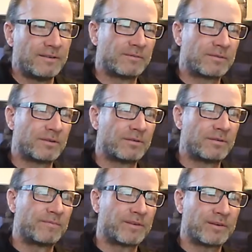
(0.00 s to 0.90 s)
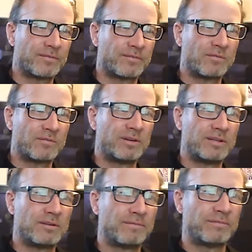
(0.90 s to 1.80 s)
so we need
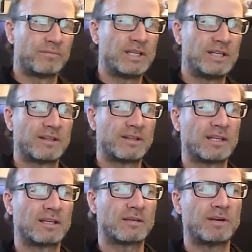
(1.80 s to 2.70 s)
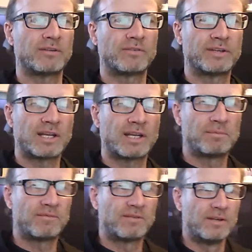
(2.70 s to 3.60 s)
to think about the type
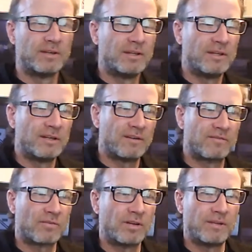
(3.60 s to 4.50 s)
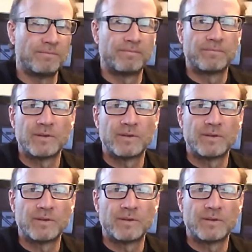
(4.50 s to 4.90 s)
of frame